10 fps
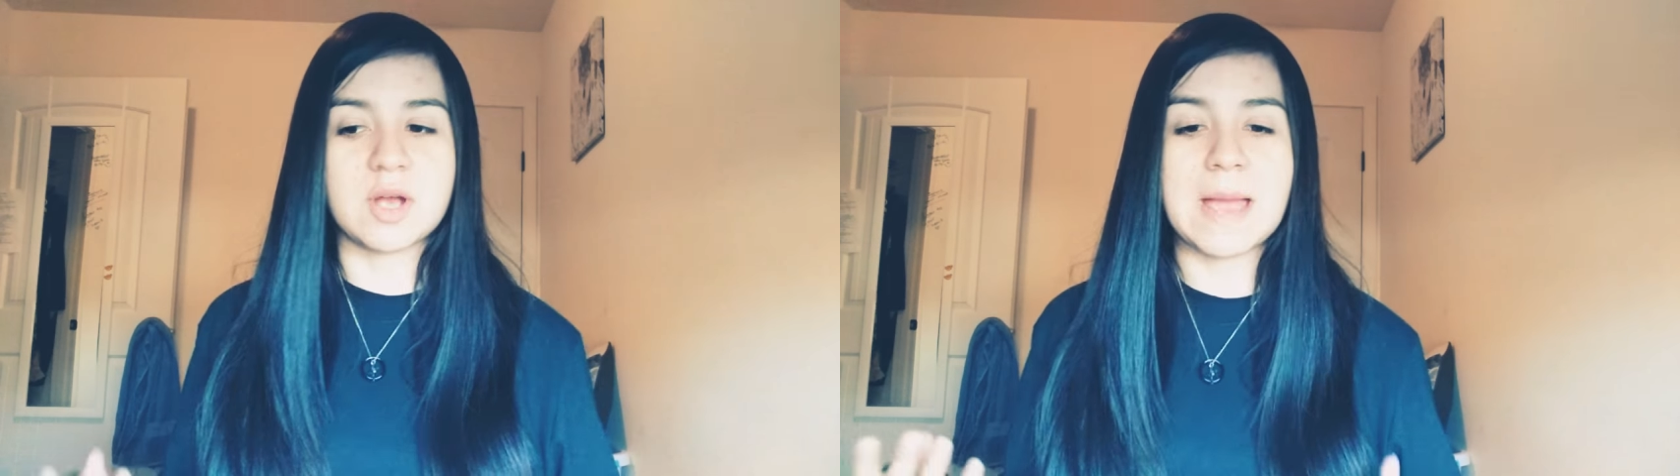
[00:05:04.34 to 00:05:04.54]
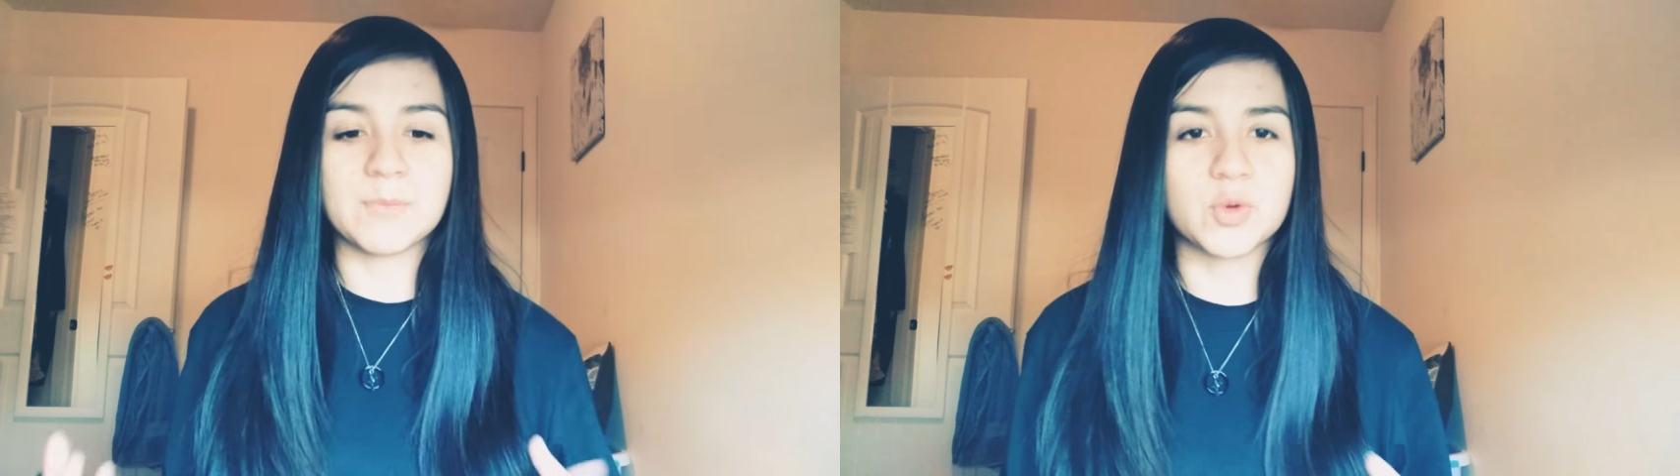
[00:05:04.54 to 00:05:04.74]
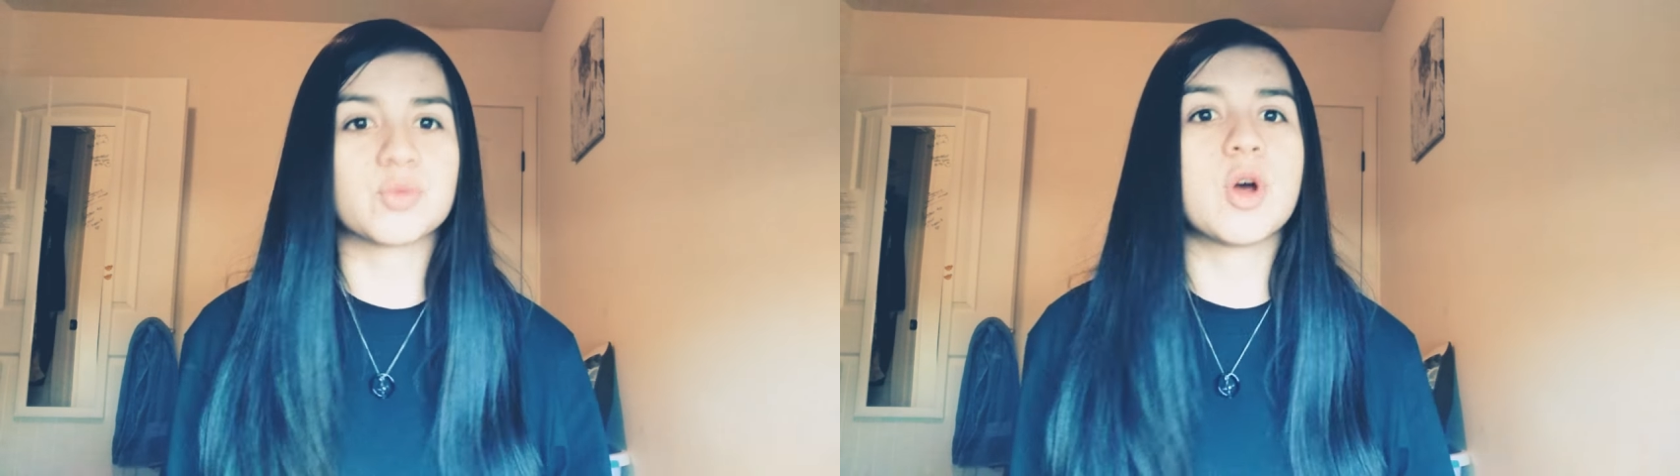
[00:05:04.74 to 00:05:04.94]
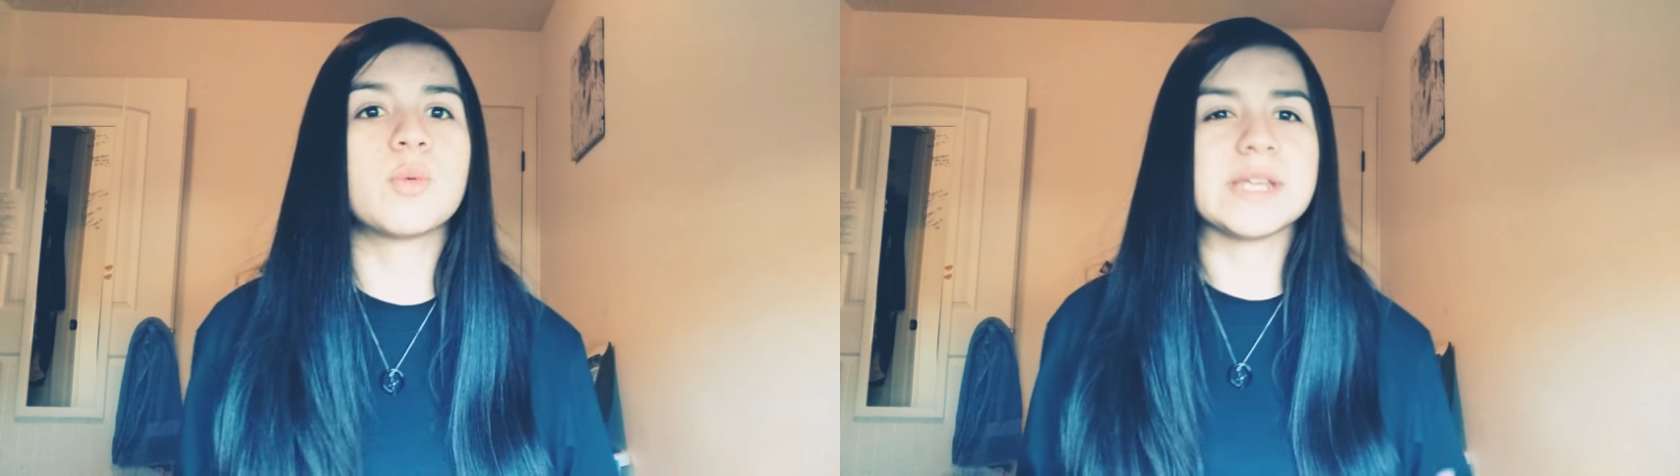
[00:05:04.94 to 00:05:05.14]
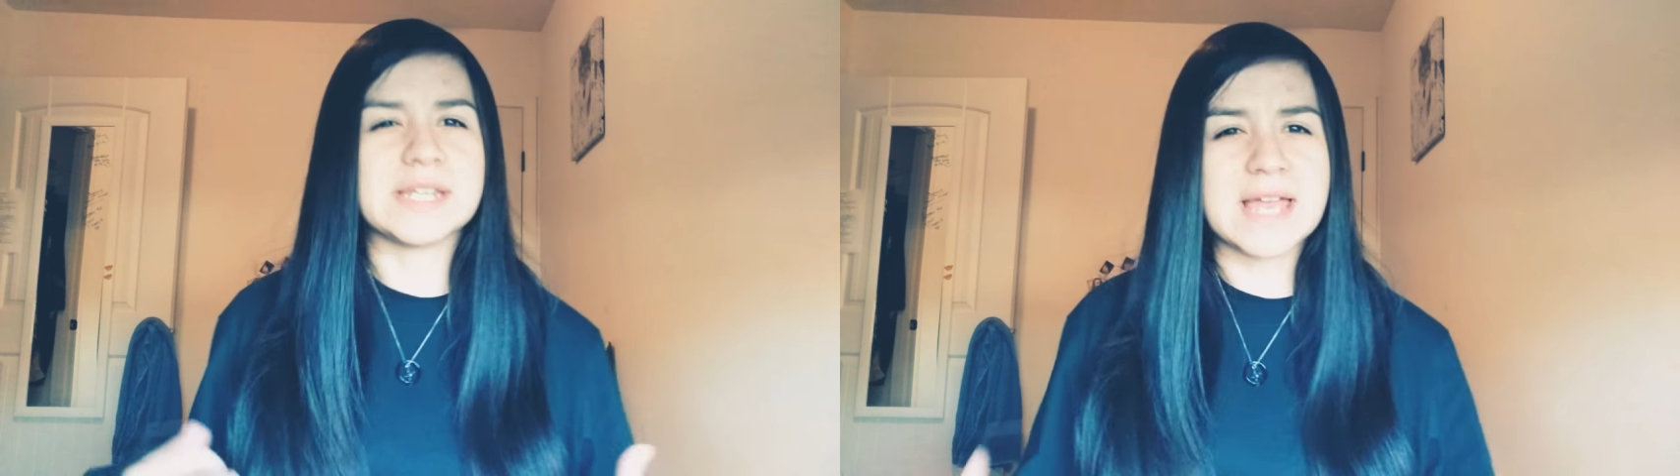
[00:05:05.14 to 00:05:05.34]
know, I'm
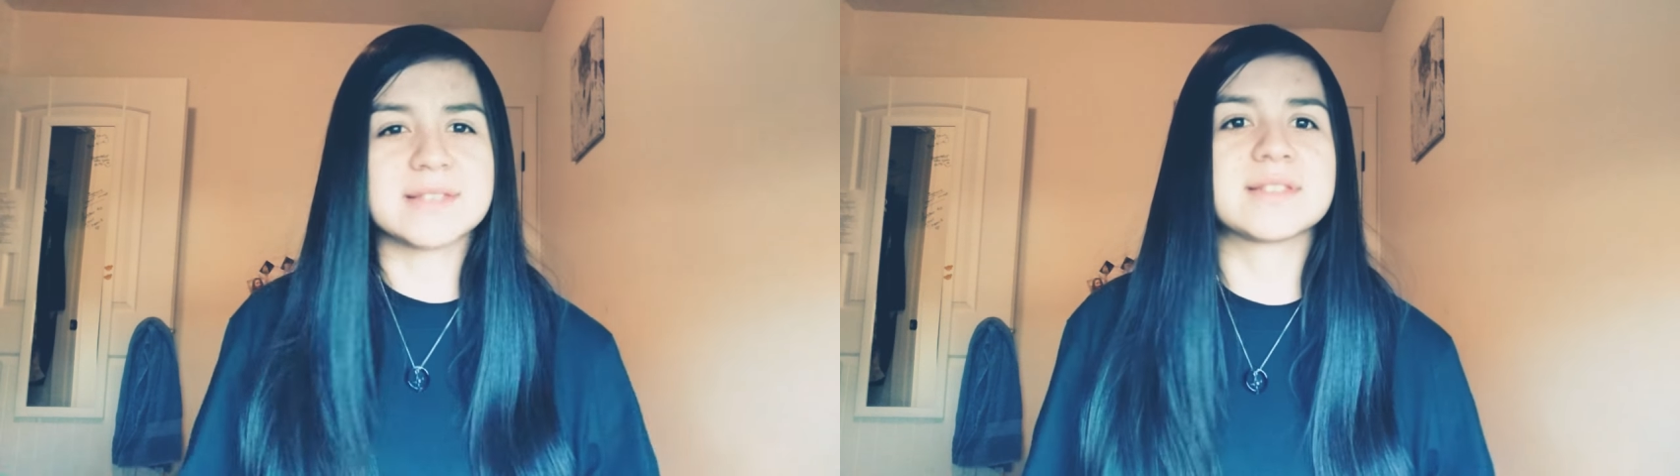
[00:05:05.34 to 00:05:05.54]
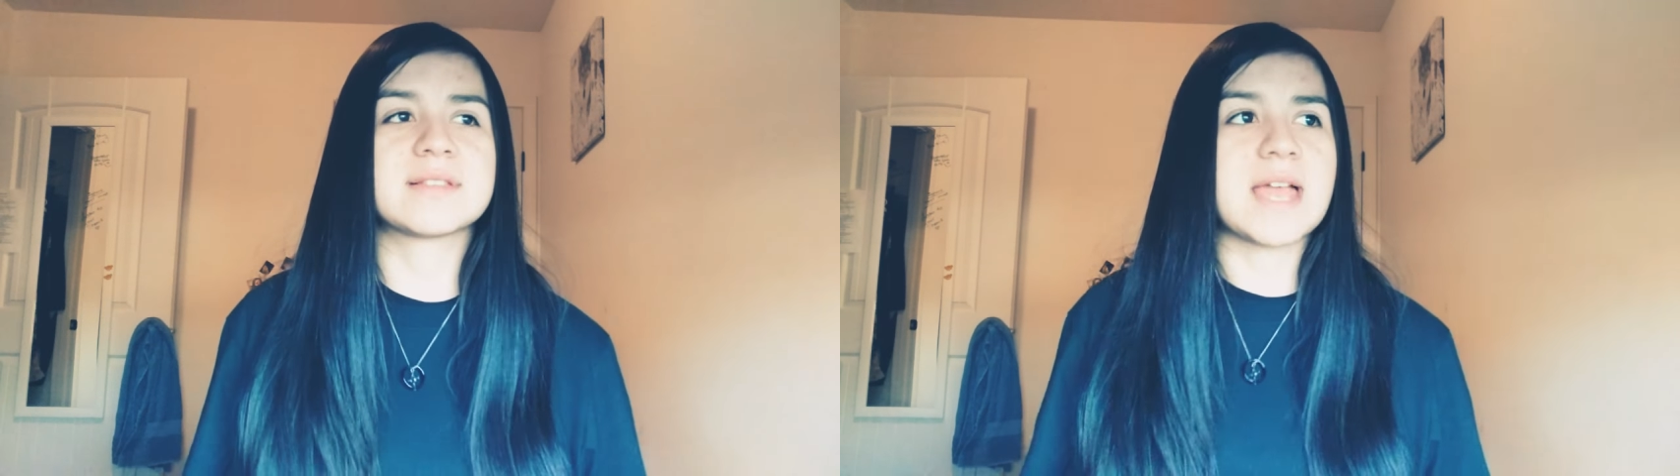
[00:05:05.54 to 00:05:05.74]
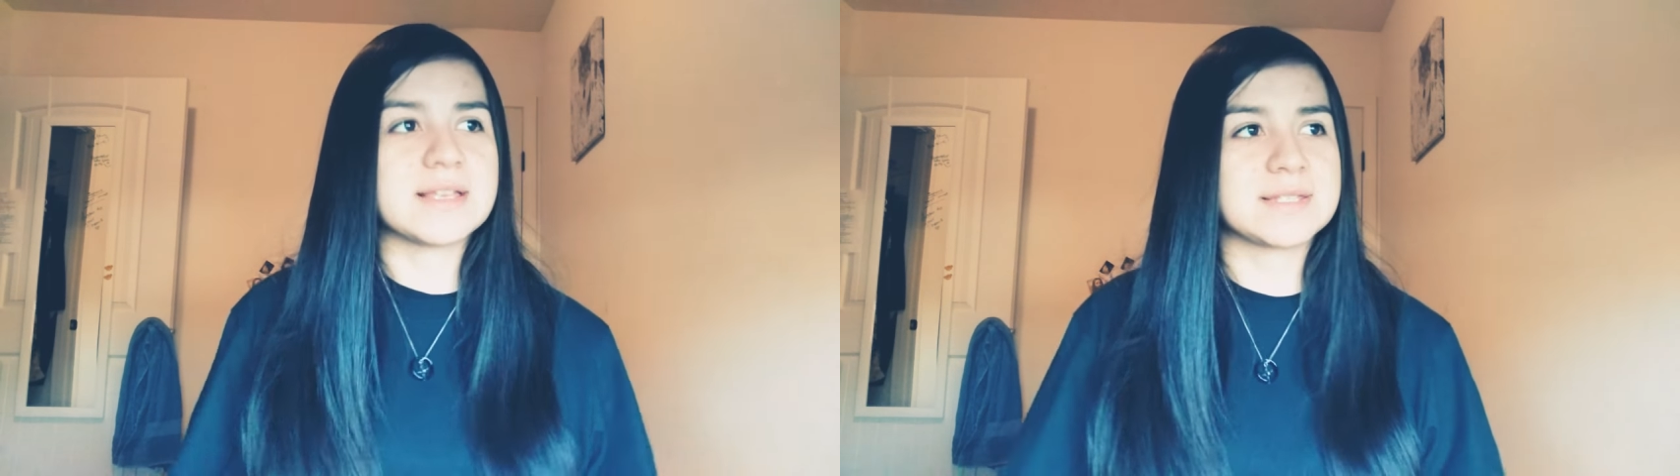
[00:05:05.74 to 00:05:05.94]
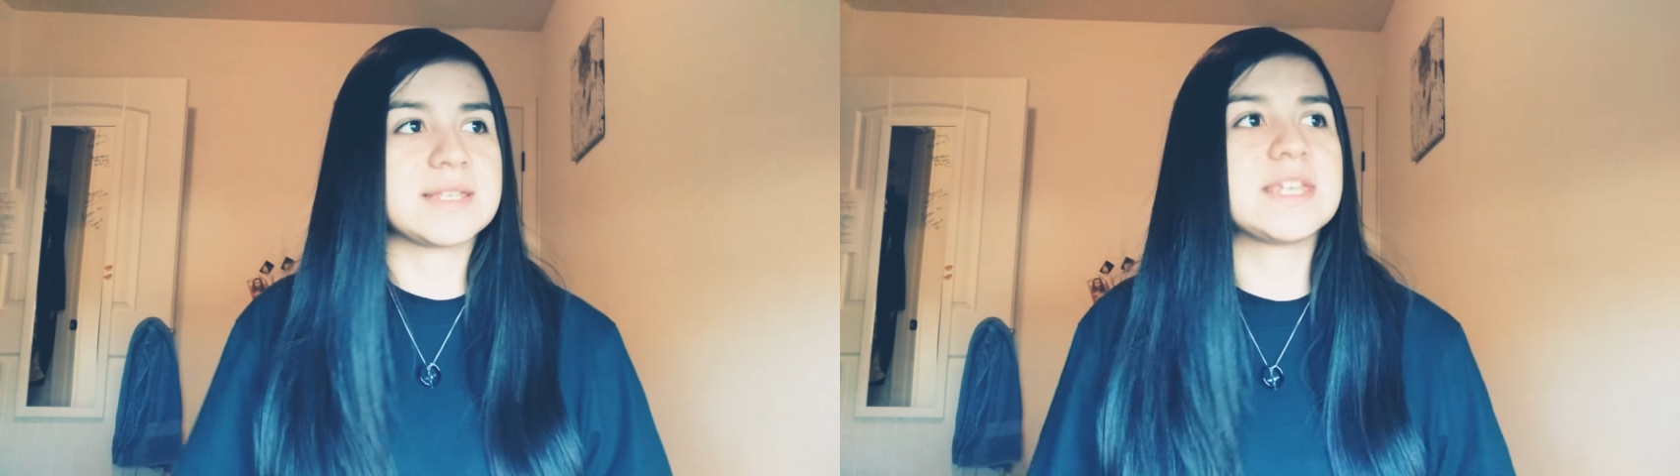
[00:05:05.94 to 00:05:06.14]
growing as